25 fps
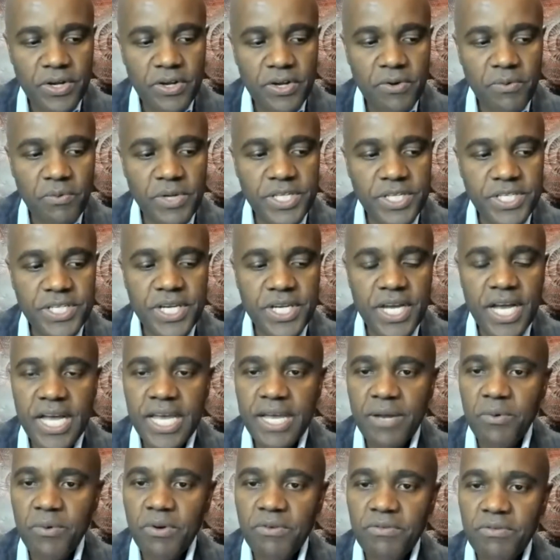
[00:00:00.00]
which
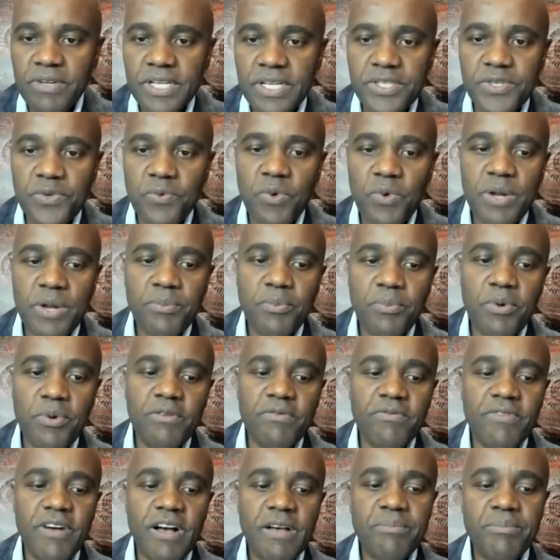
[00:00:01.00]
equivalent to
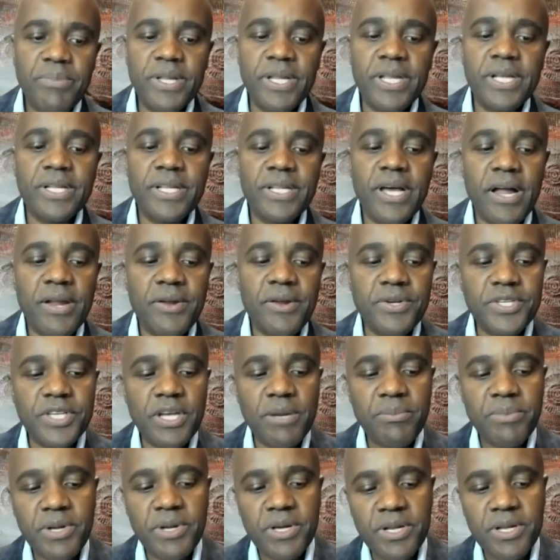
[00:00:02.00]
$1.5 billion
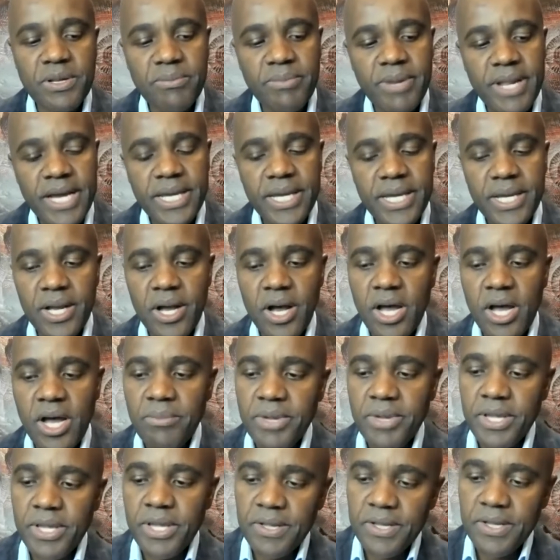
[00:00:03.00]
coming out of the Black
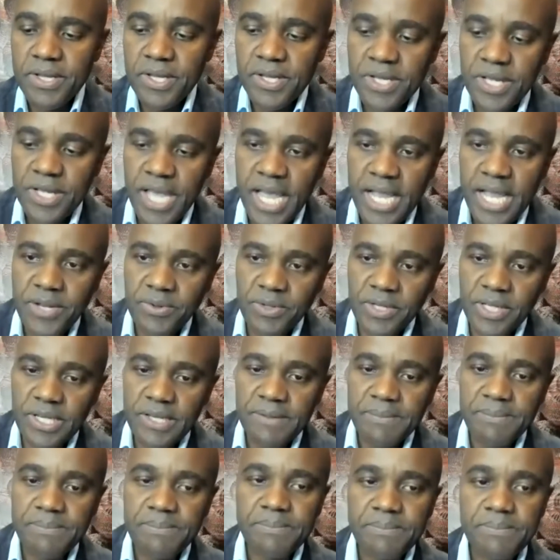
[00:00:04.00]
economy
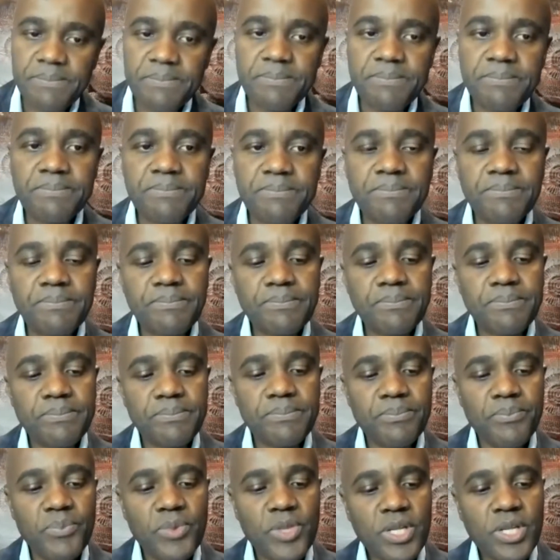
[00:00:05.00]
annually.
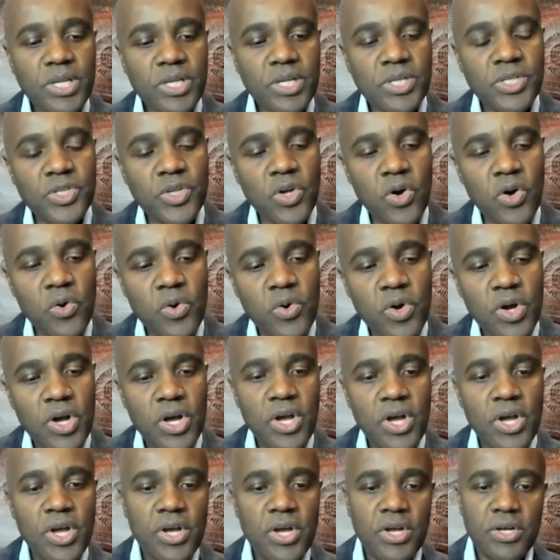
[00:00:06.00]
So
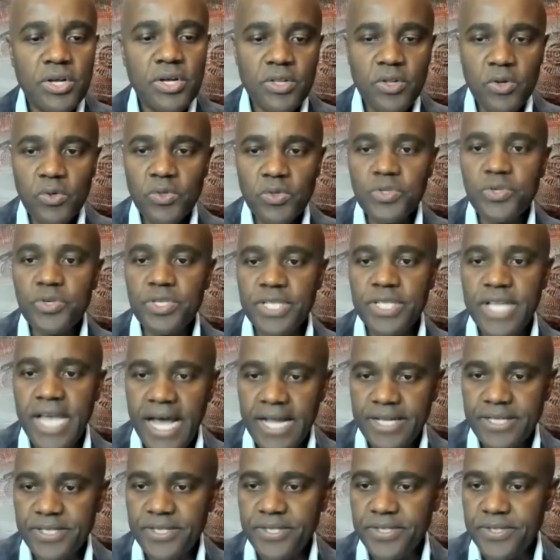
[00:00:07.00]
those are
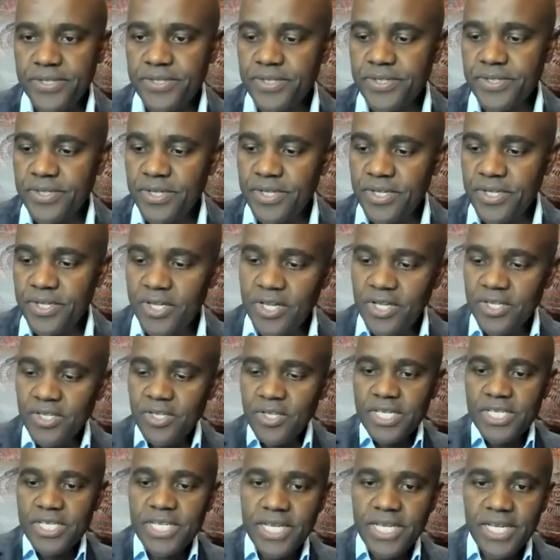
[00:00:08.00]
stats.
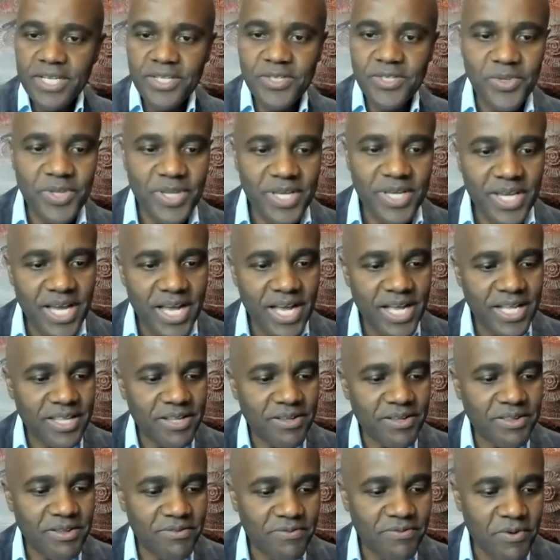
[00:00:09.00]
So let's get into
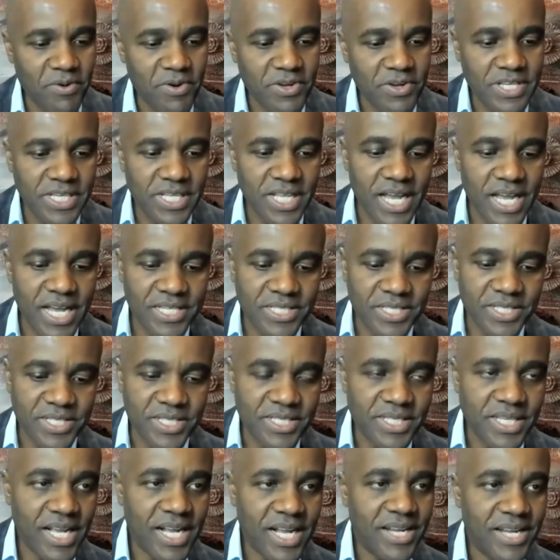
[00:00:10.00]
the first
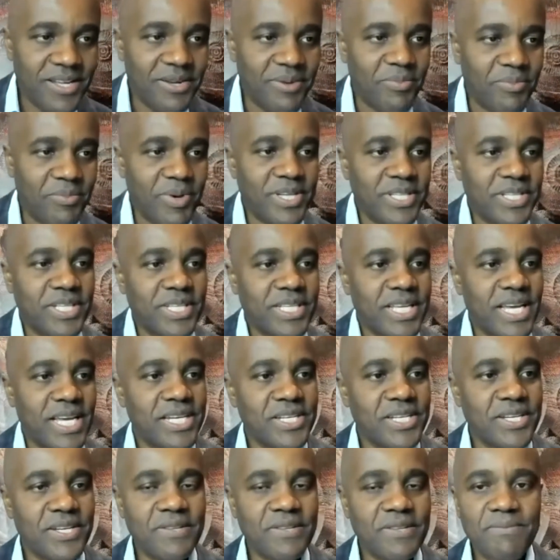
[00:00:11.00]
slide of the
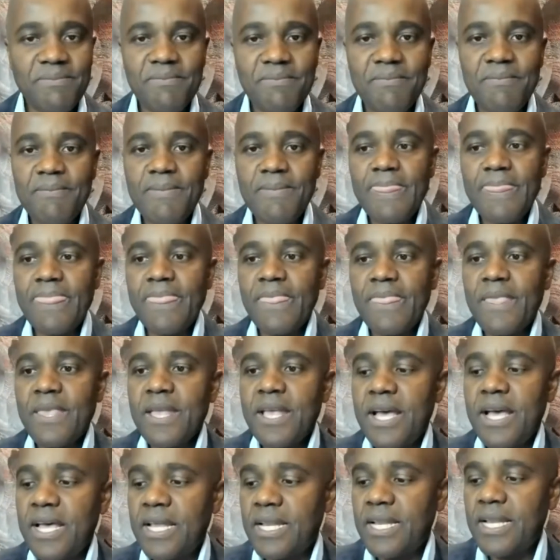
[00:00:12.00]
presentation, and